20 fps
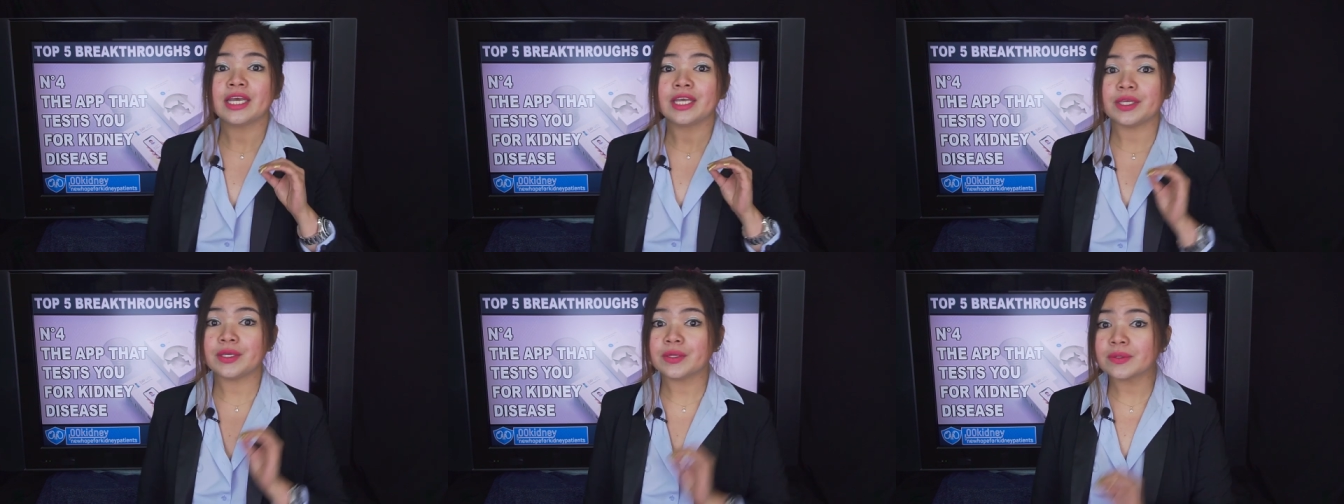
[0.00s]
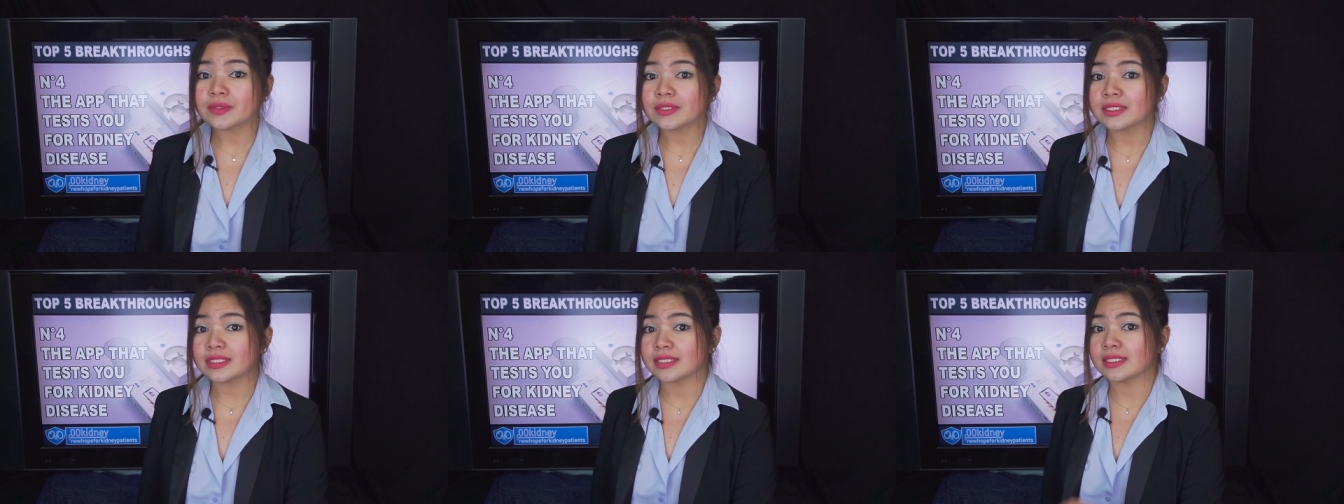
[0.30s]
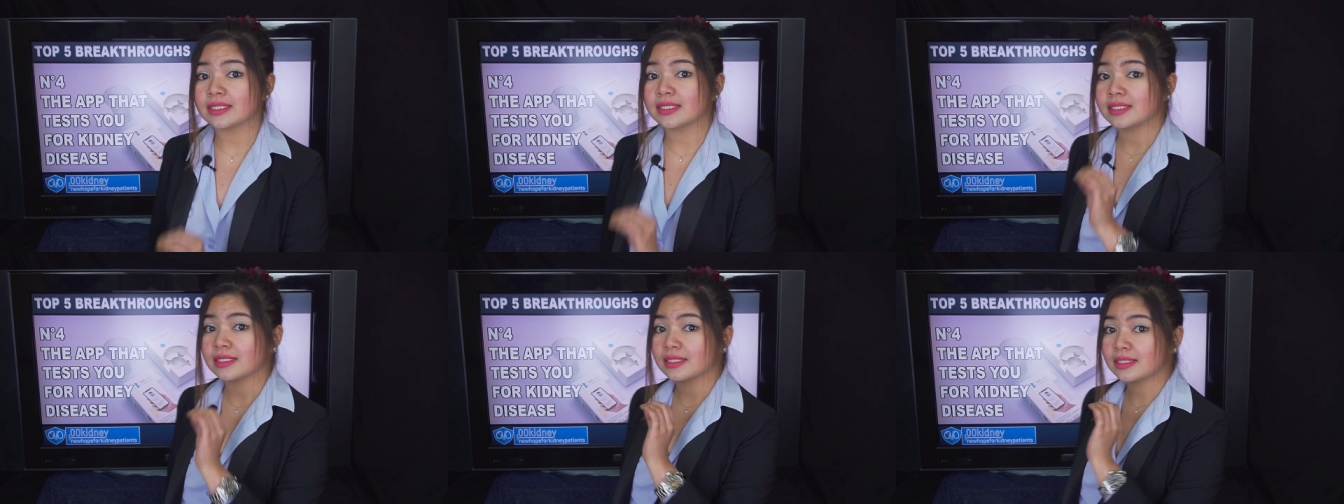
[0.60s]

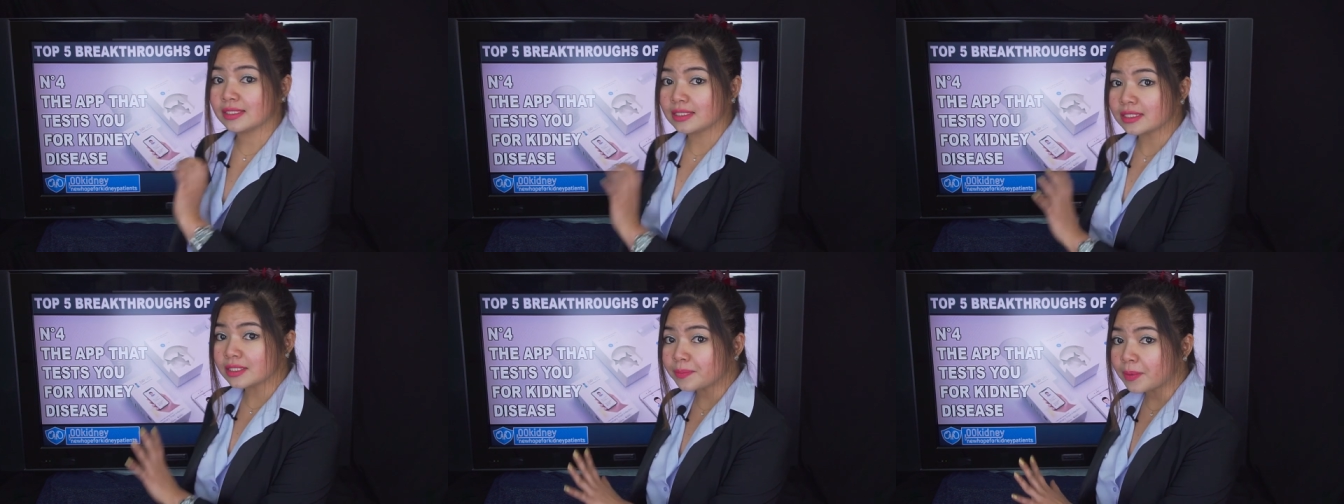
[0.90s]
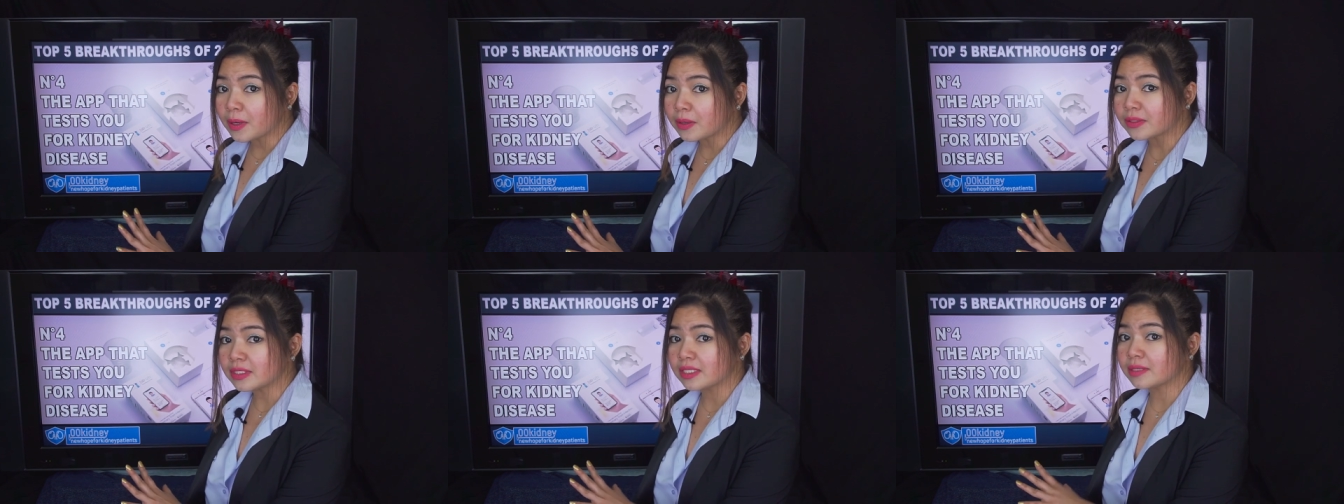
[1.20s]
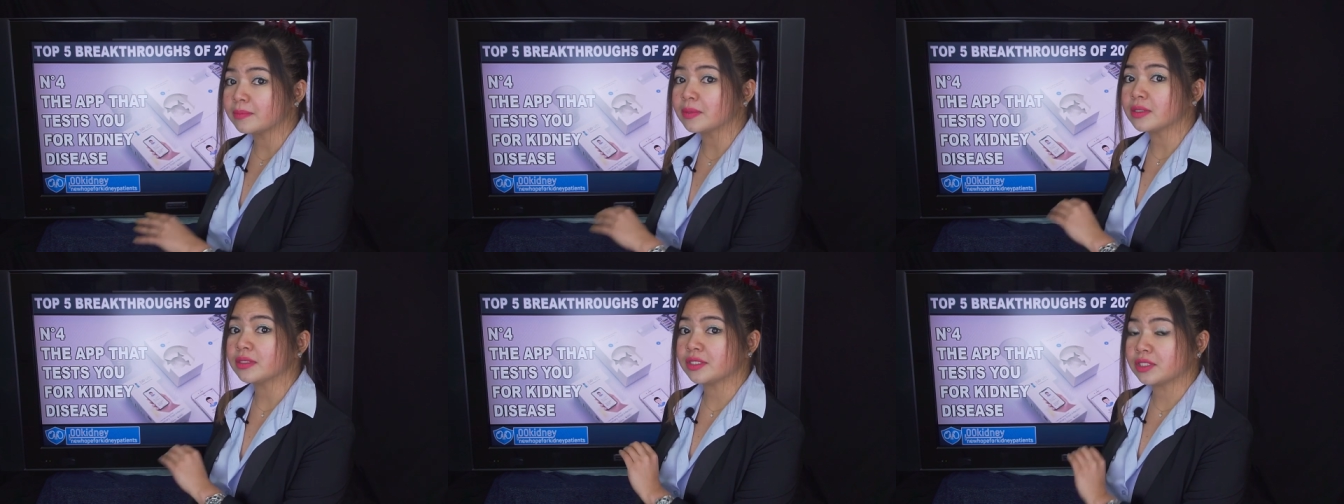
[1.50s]
uses
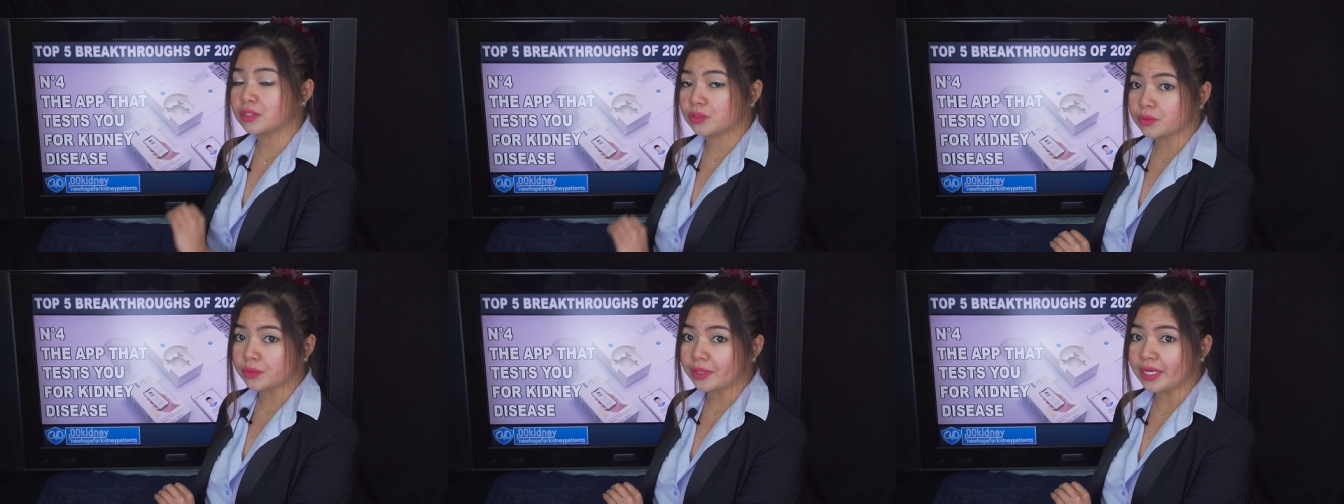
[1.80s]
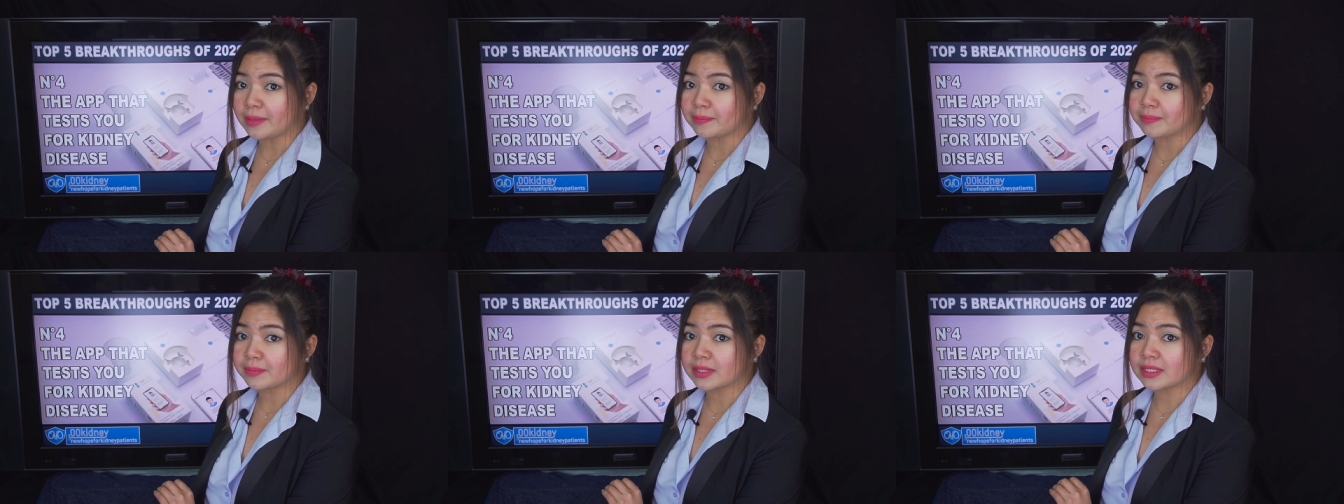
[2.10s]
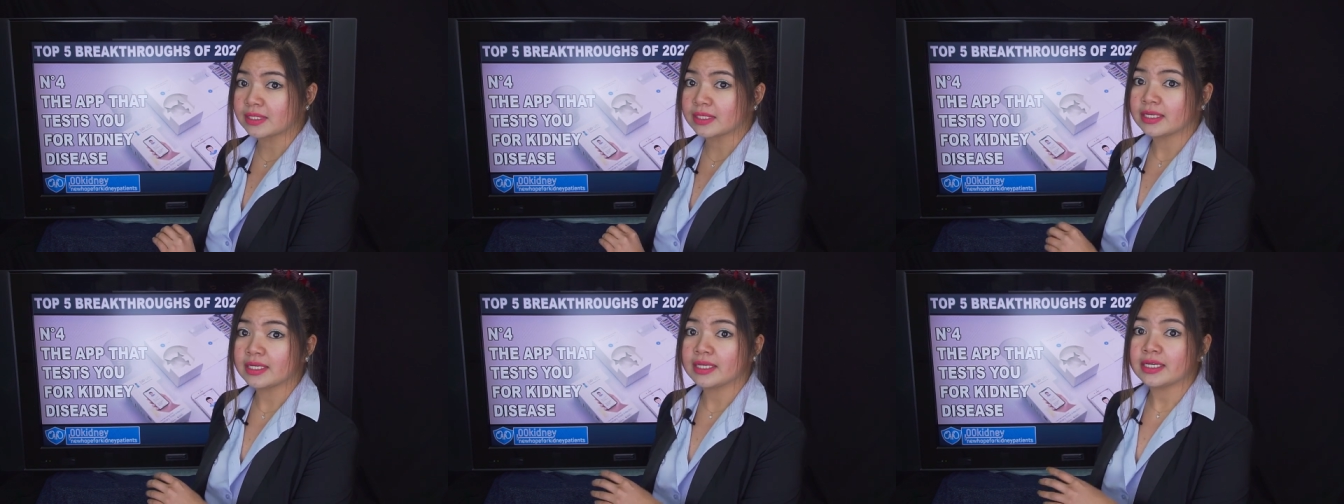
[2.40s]
disposable
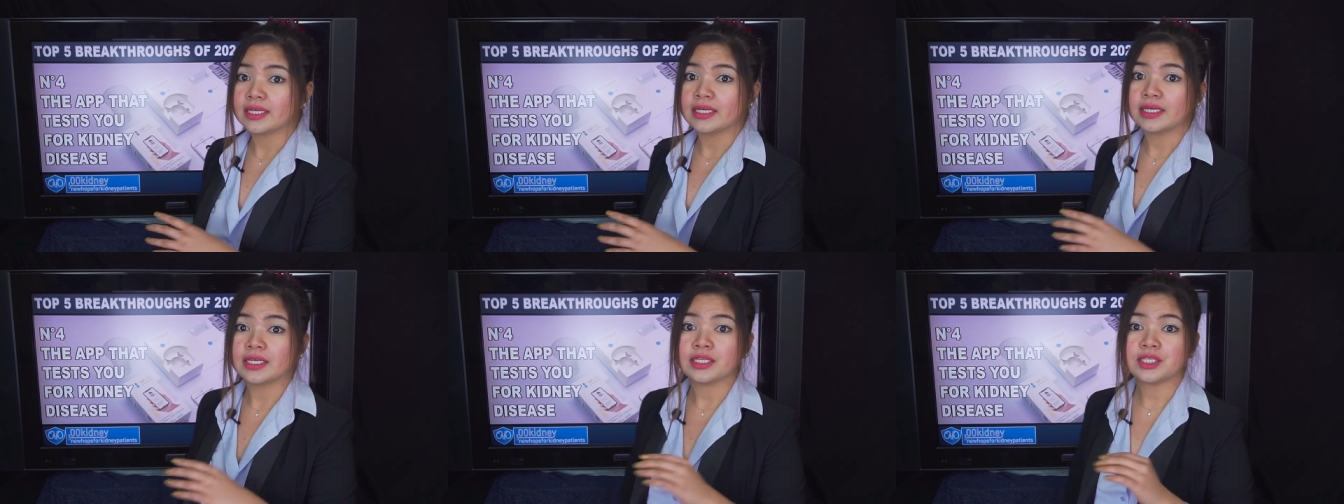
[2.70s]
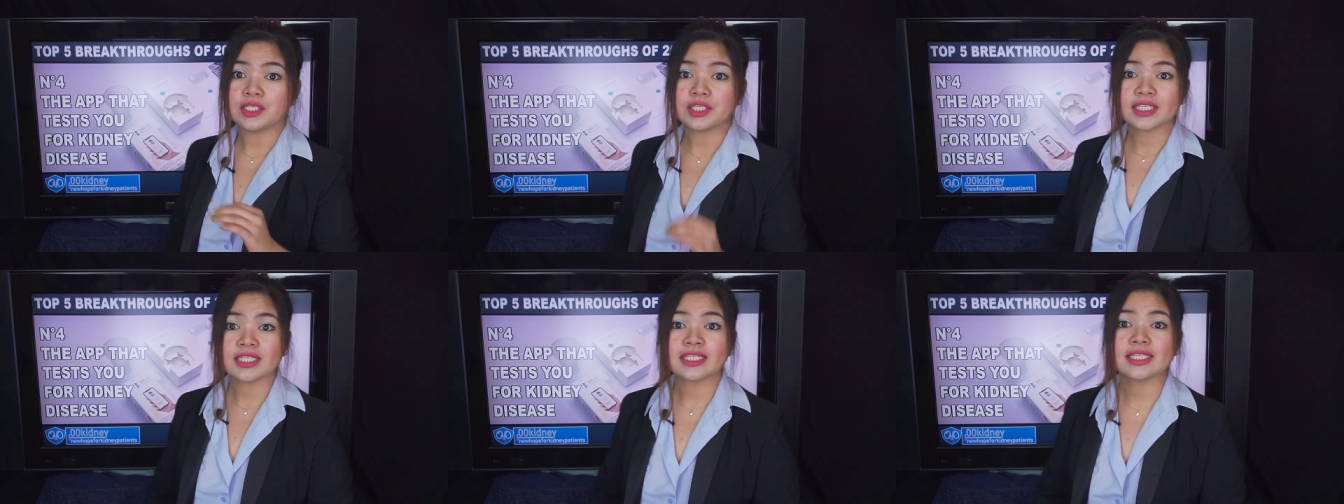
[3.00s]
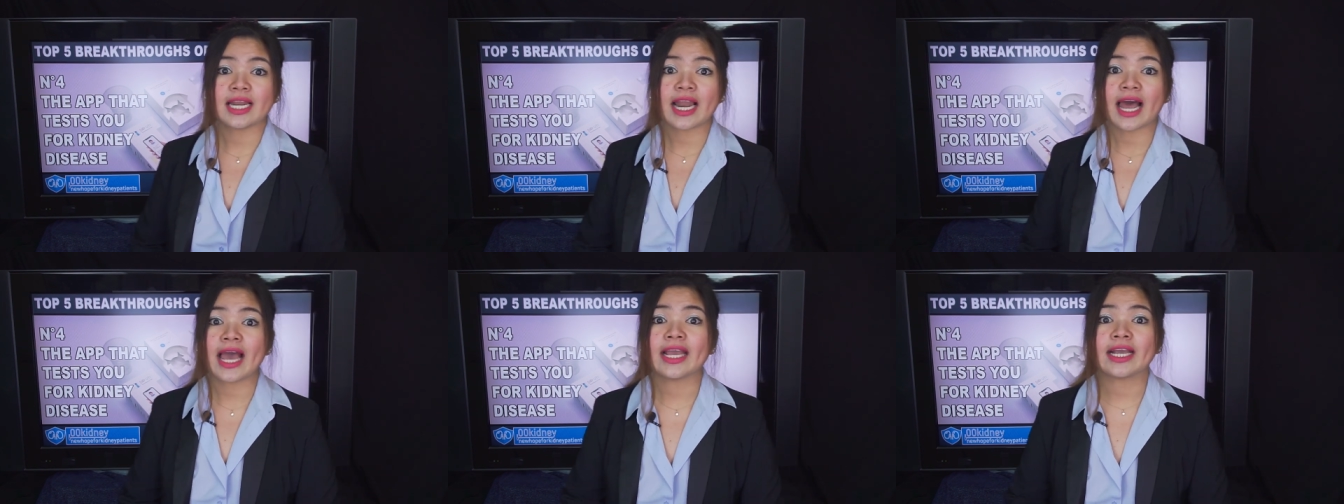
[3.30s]
strips,
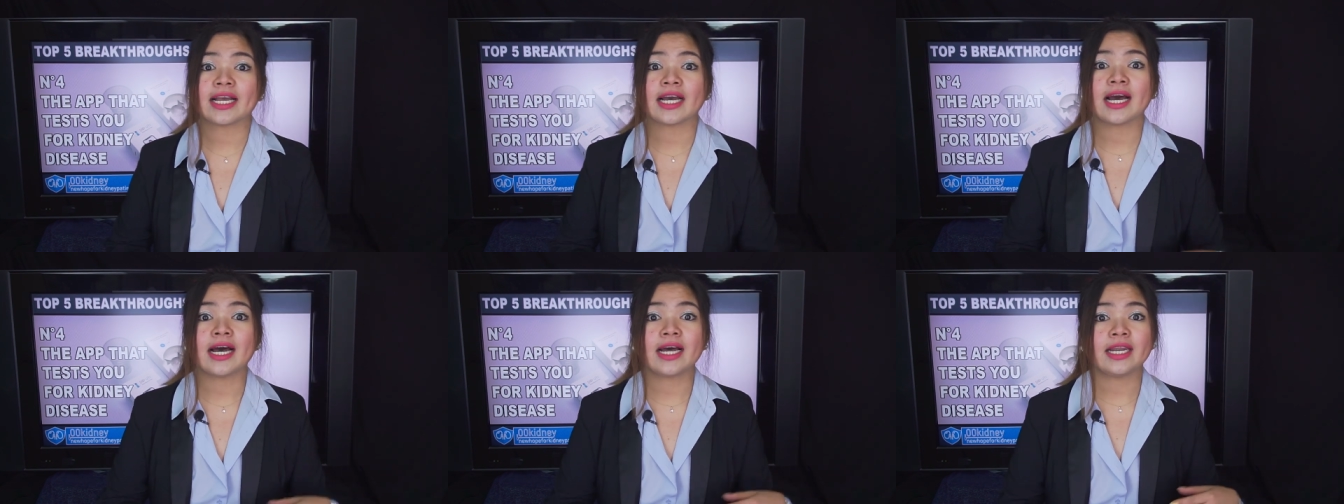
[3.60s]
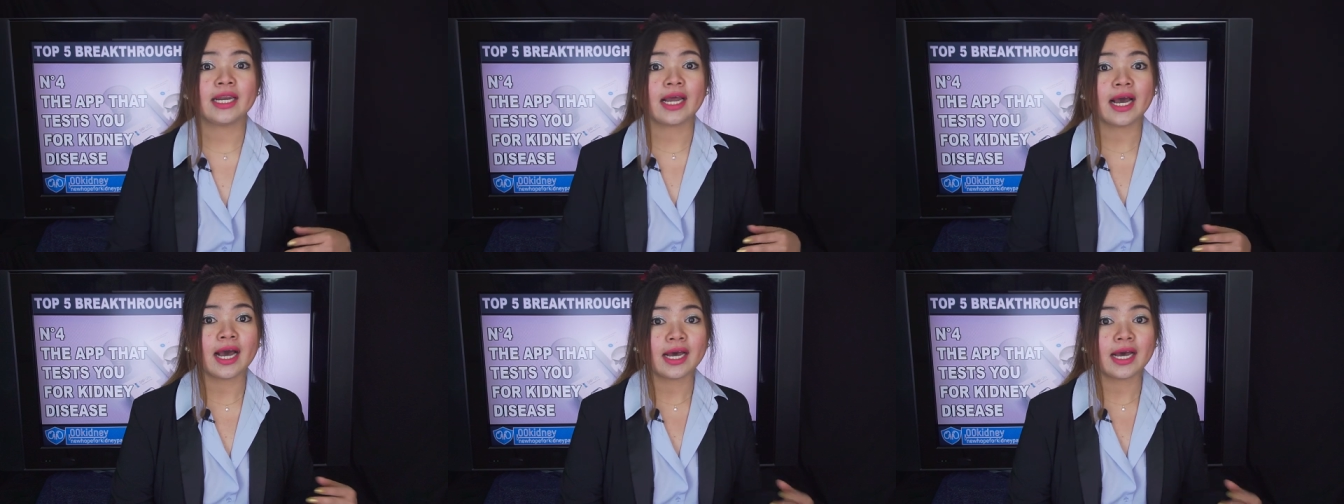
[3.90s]
just like an